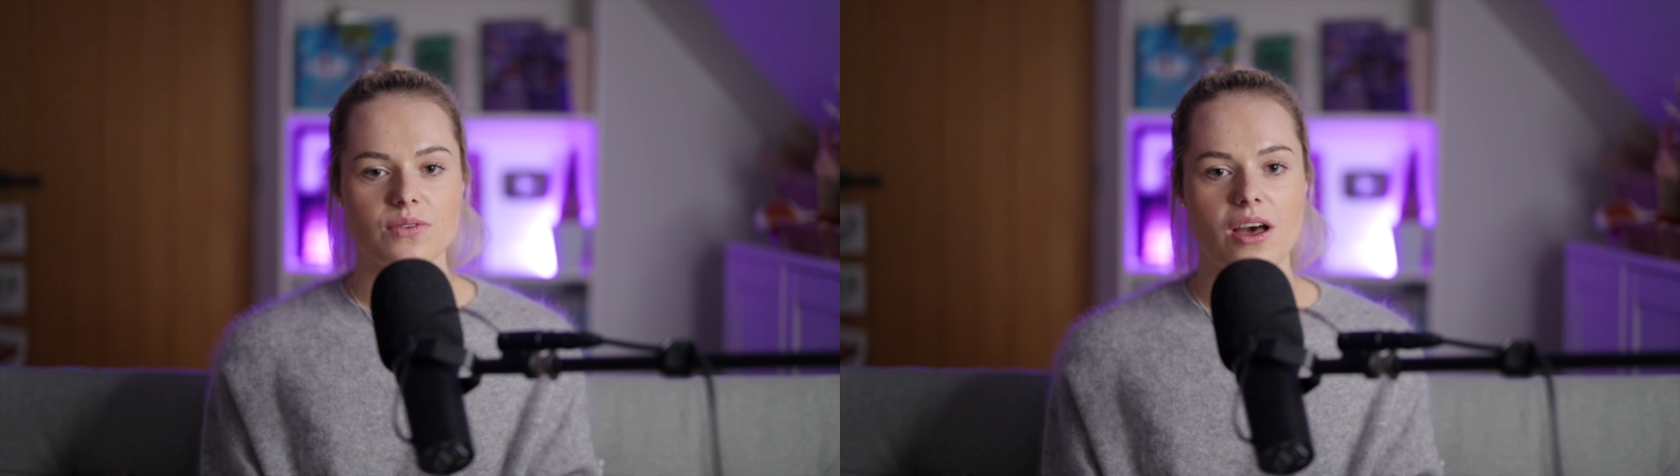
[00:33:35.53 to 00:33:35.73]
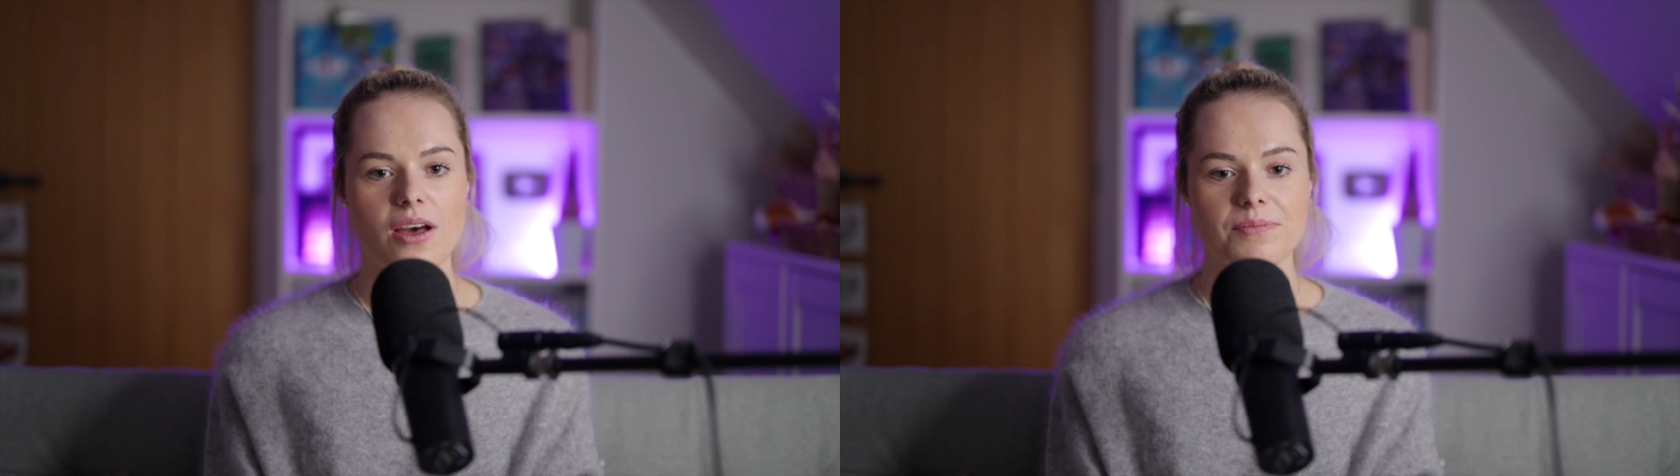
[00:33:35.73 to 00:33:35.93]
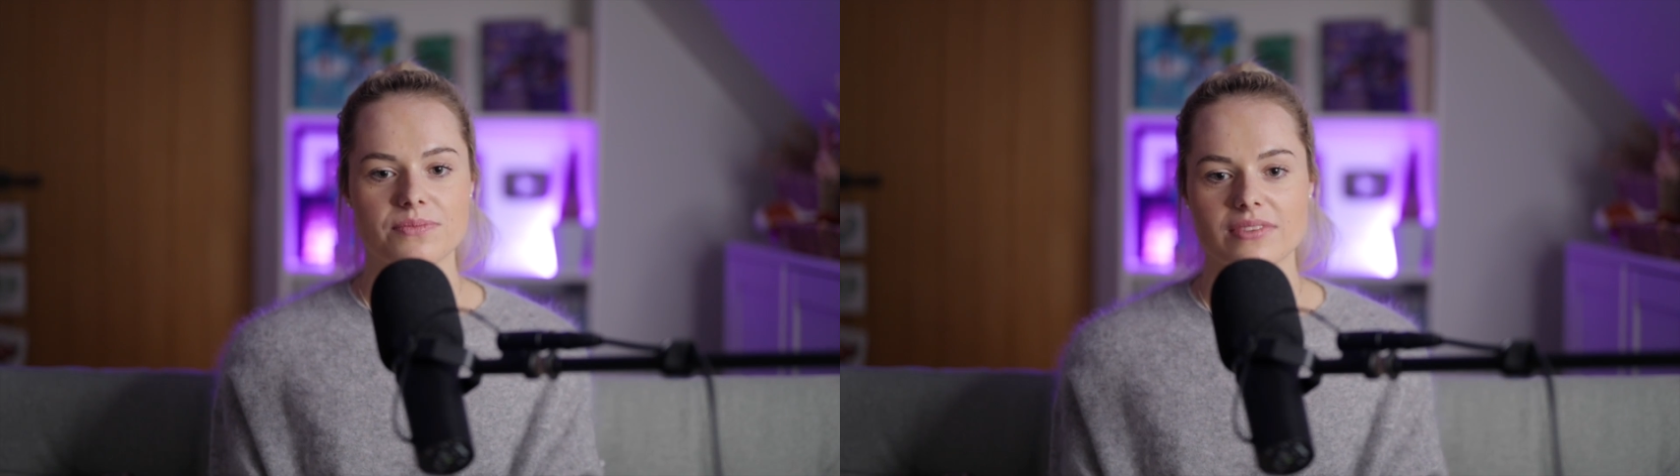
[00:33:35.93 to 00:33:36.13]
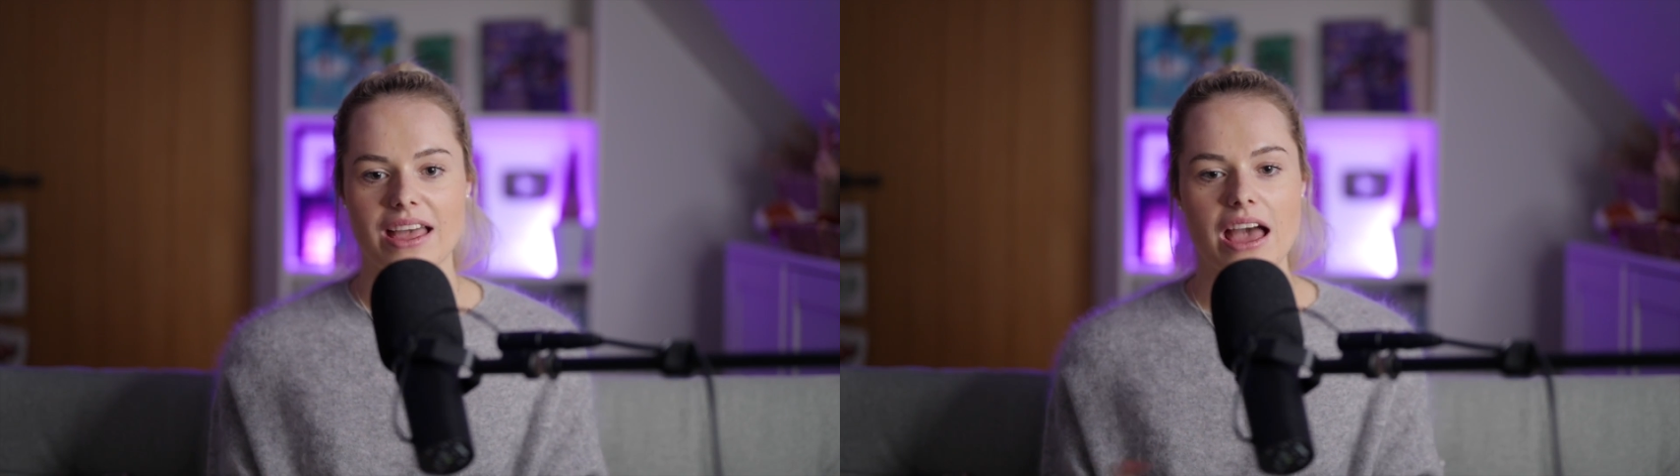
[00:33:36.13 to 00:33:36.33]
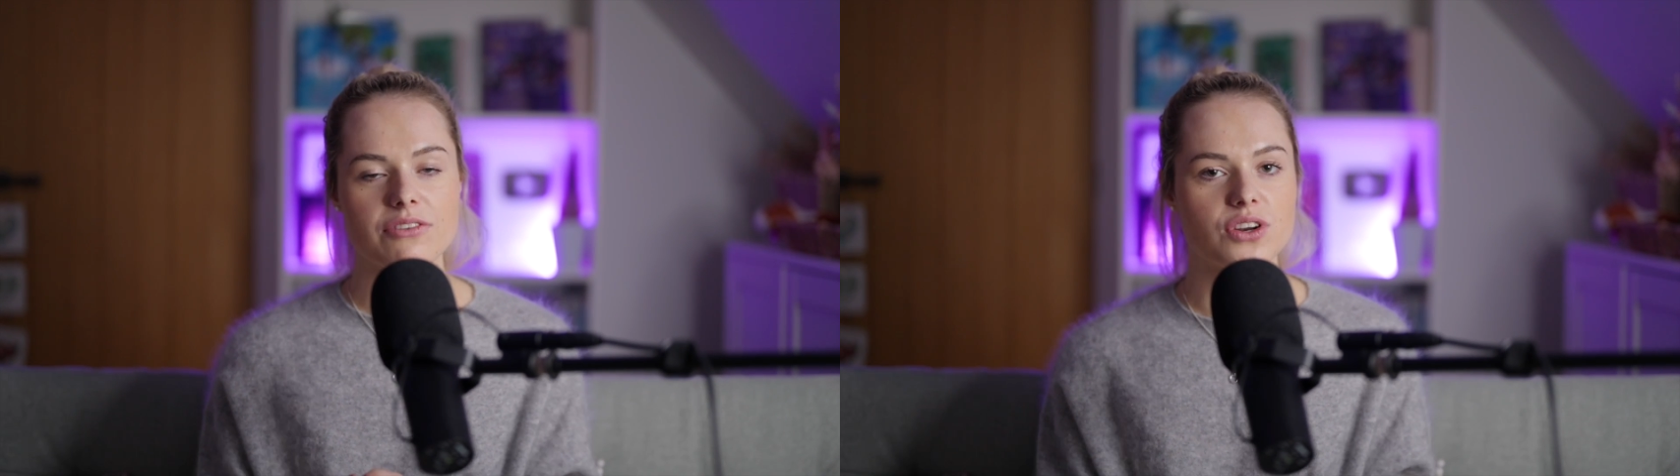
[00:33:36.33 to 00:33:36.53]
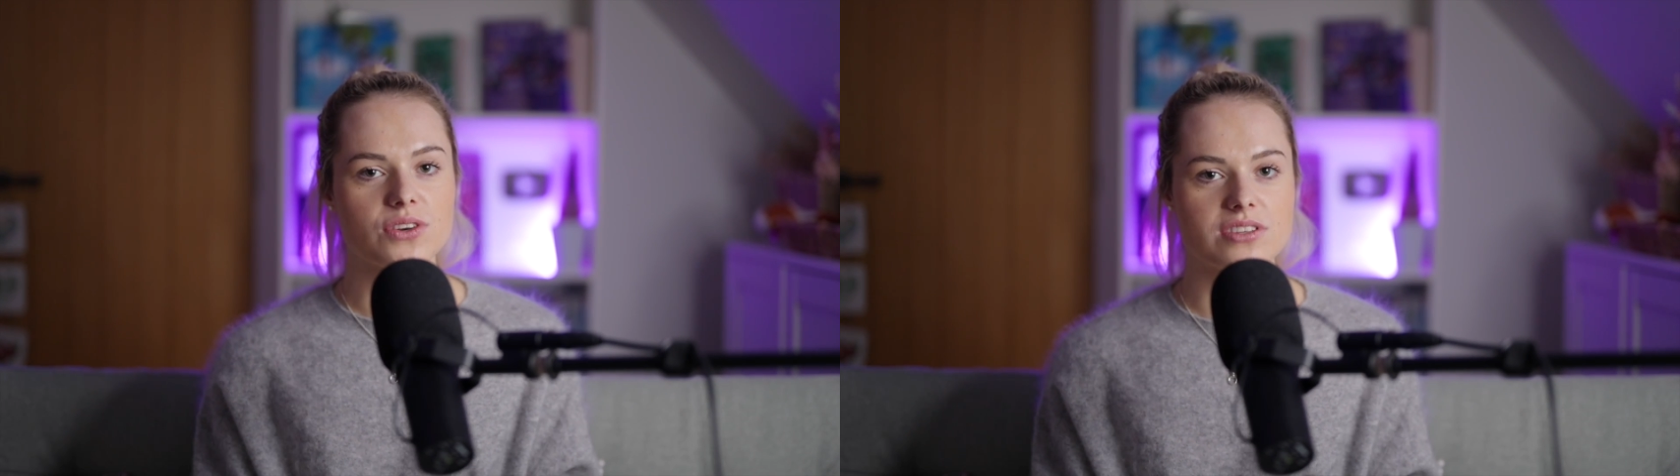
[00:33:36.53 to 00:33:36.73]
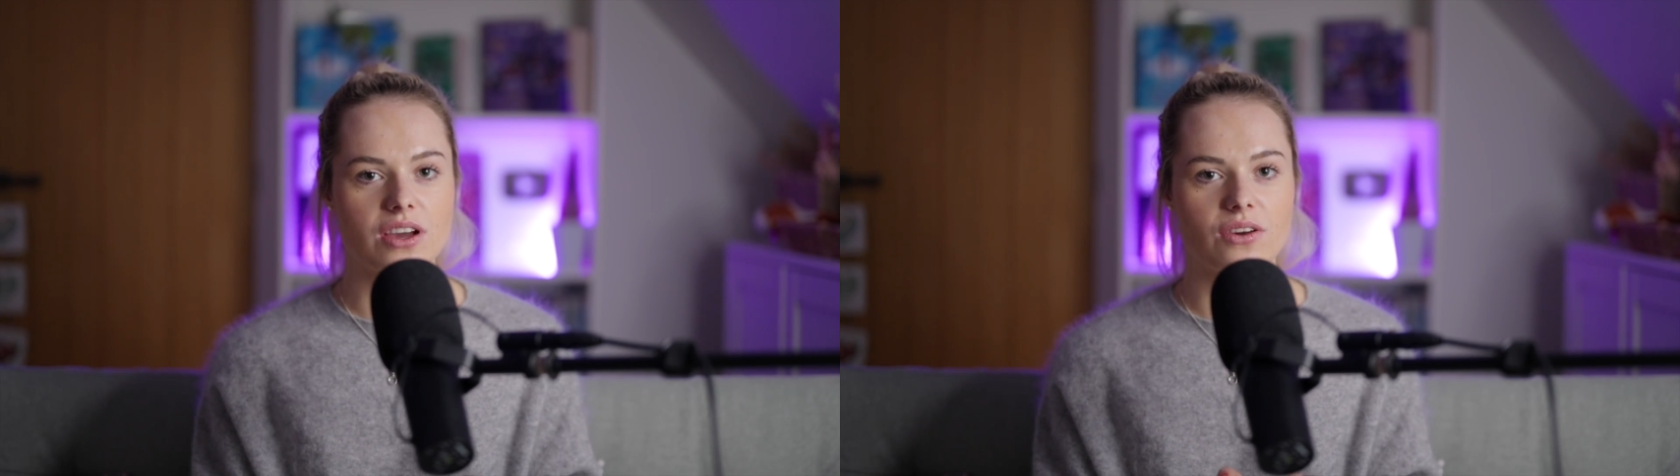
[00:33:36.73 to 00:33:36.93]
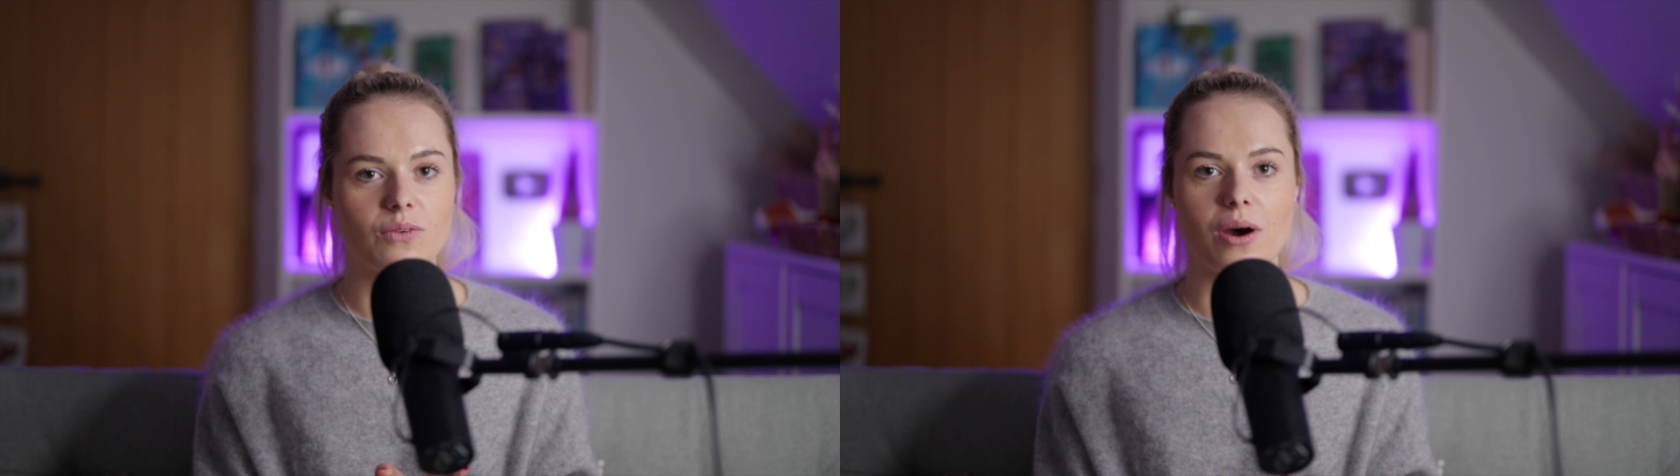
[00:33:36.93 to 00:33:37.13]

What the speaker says: have a not so